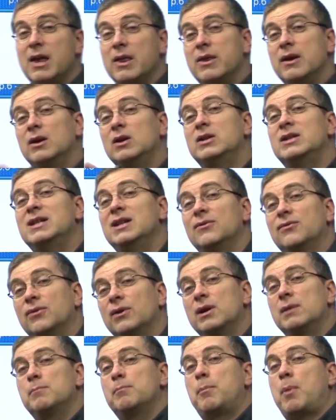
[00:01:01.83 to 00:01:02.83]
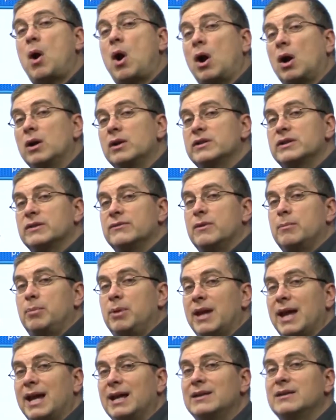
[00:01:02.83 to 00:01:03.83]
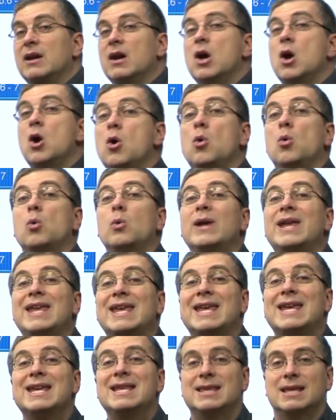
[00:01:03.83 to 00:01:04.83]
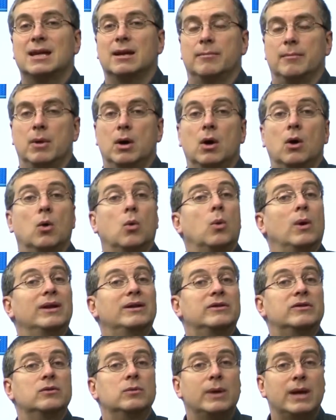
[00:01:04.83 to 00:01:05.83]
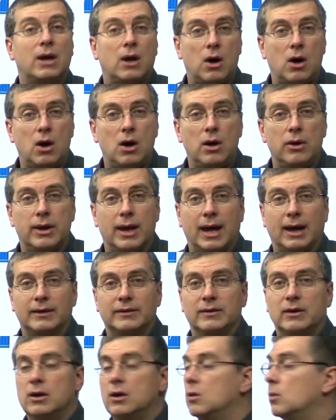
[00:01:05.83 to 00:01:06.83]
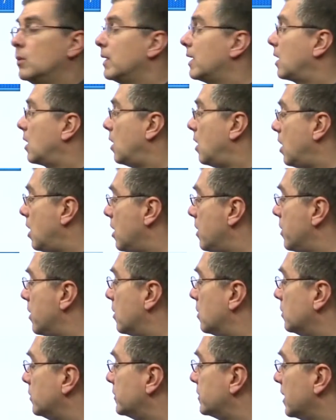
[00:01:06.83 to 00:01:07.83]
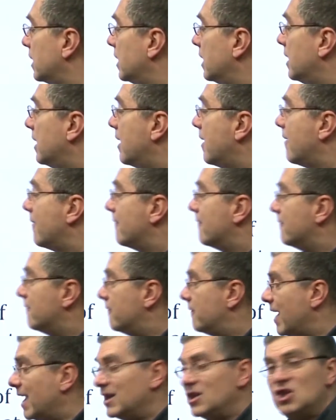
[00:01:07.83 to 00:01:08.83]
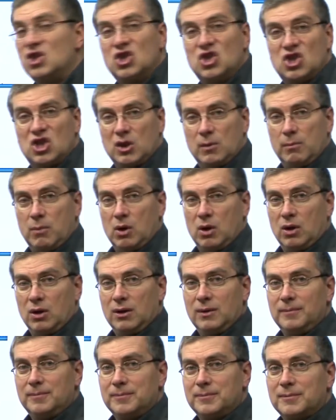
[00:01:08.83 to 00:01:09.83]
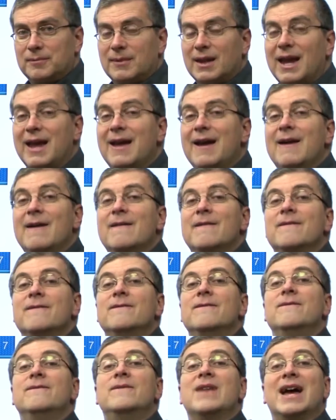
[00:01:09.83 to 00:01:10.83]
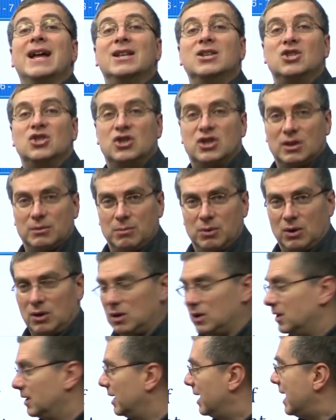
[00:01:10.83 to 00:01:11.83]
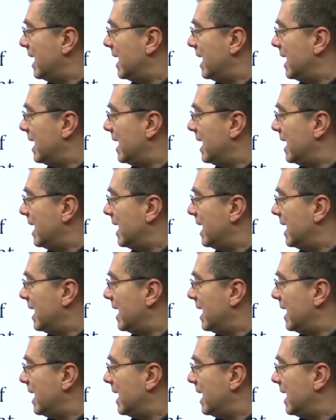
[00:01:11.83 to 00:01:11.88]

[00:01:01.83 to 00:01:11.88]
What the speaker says: They're different parts of a plant. We eat them. What do we call that? We call those vegetable. Vegetable.